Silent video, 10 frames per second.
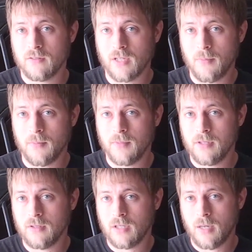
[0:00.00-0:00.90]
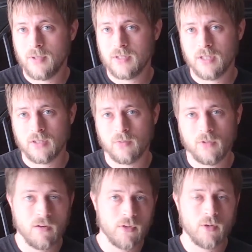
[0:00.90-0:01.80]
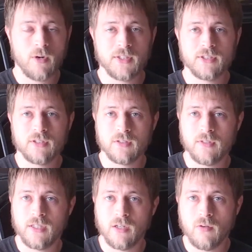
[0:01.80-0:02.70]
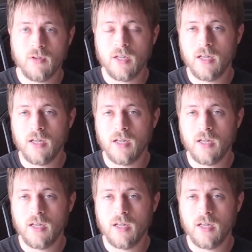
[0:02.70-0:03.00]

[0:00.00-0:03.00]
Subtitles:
Type them in the comment section wherever you're watching this video.